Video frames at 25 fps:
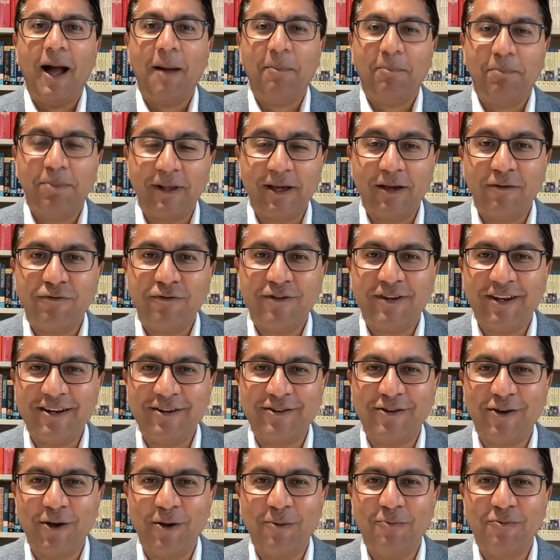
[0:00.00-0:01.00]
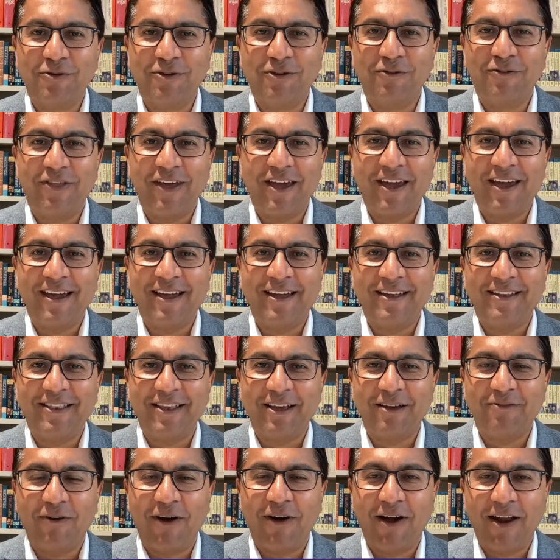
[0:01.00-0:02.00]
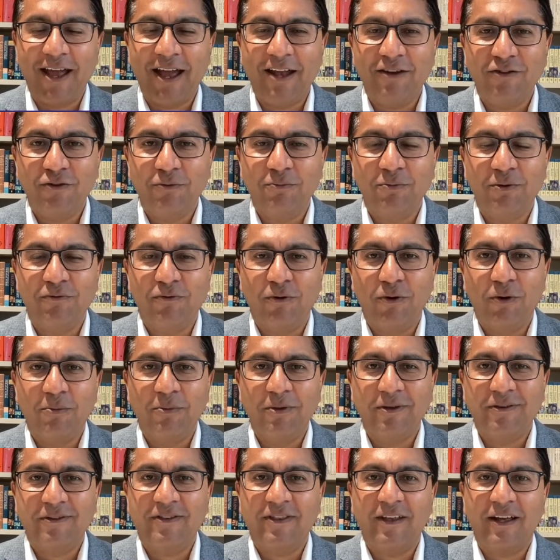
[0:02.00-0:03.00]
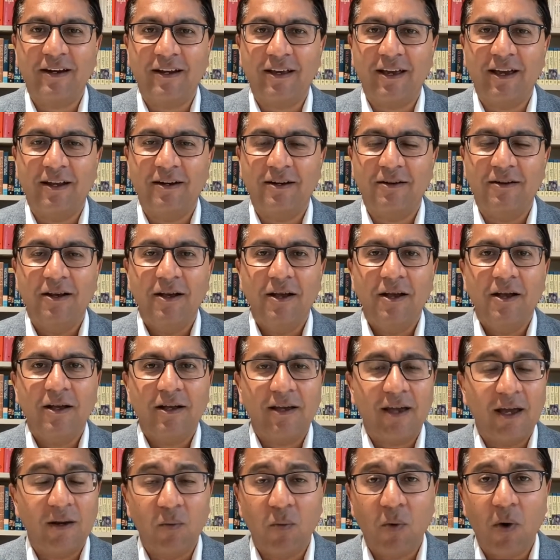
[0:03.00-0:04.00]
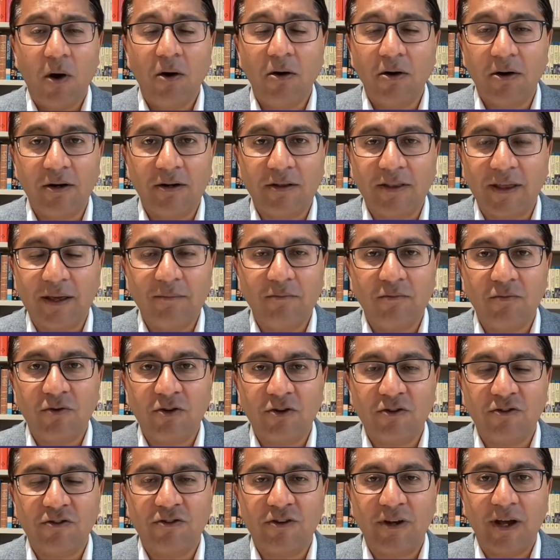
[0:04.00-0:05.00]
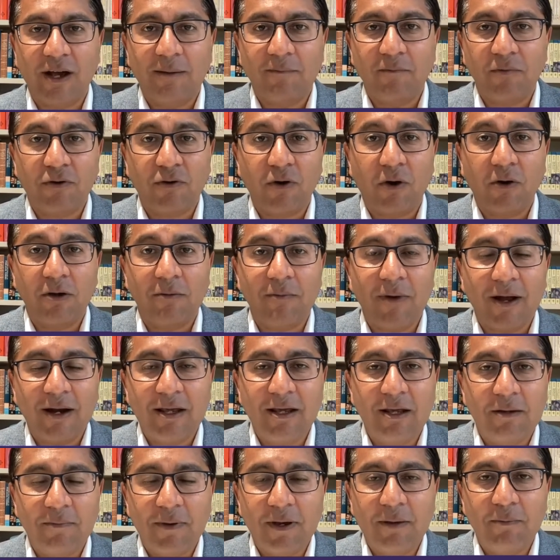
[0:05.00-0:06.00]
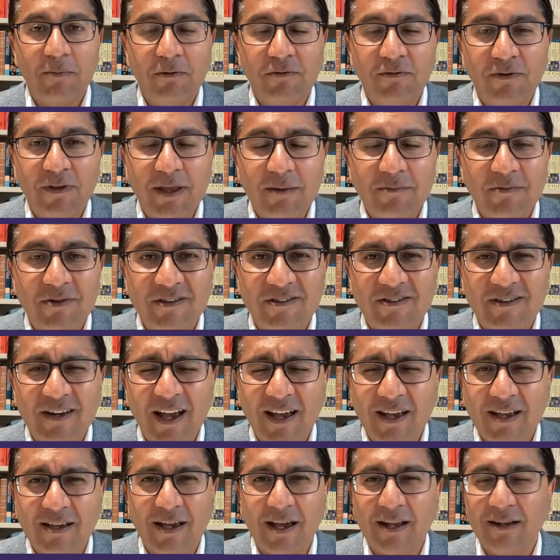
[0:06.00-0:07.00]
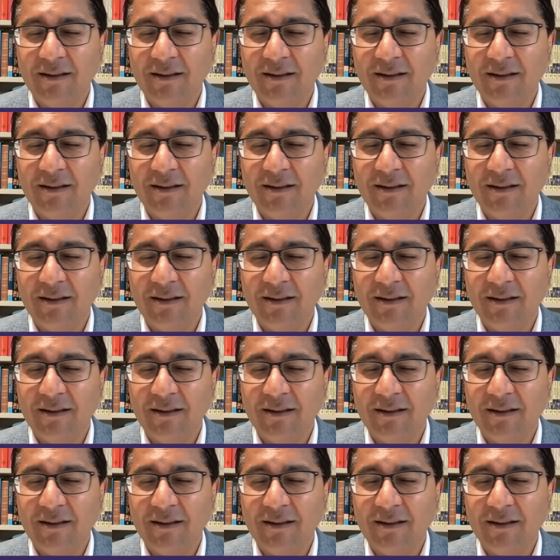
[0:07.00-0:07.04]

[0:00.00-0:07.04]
uplift in terms of their financial performance that can warrant them just throwing money at people for them to stay.